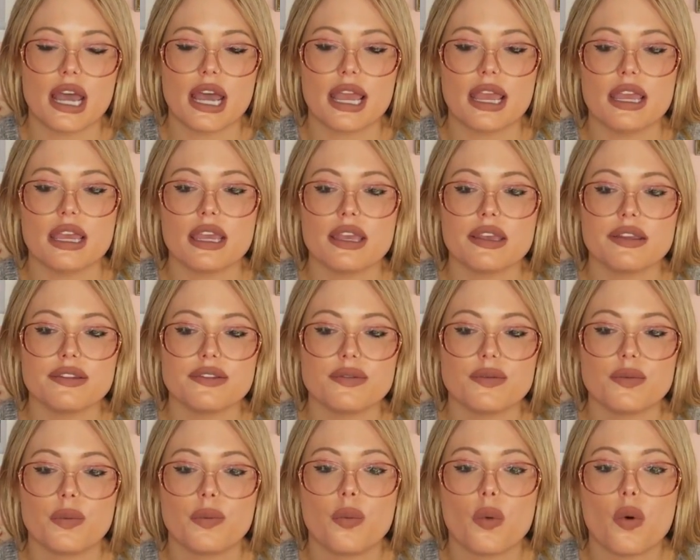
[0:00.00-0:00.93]
I
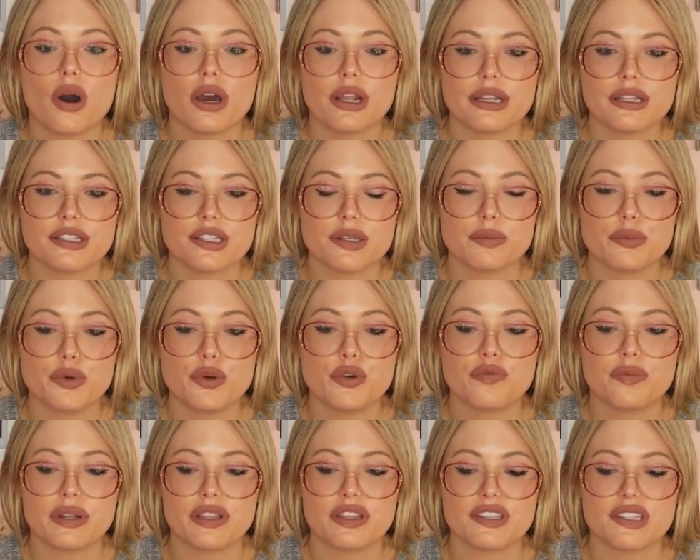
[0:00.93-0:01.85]
wanted to
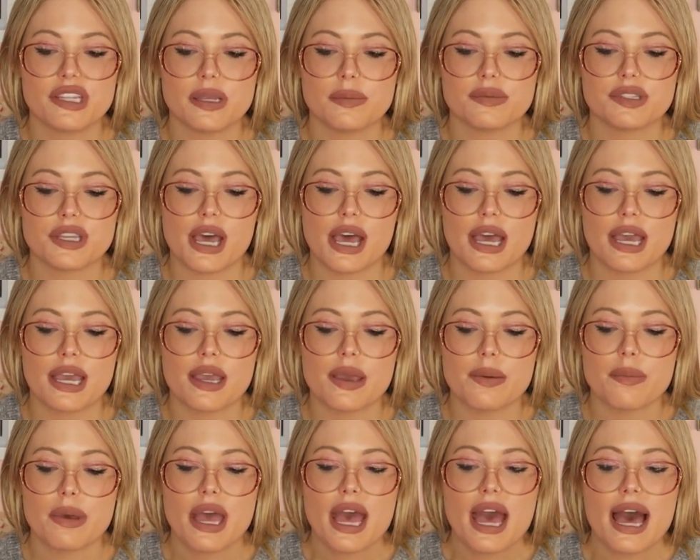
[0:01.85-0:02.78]
move, but at the same
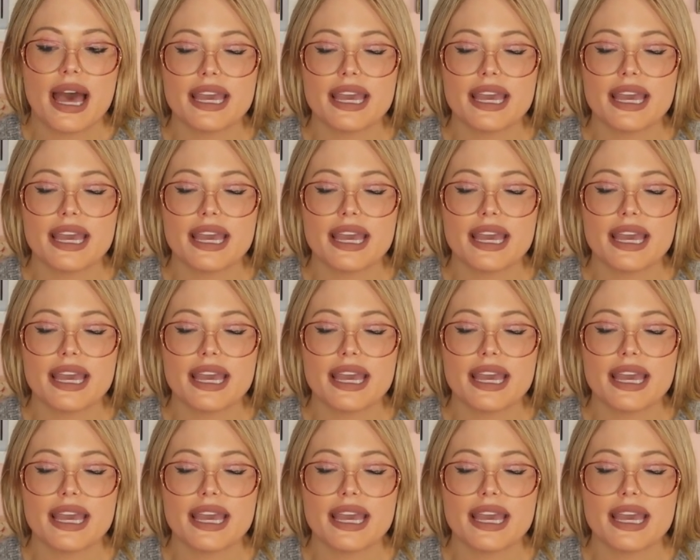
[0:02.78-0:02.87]
time,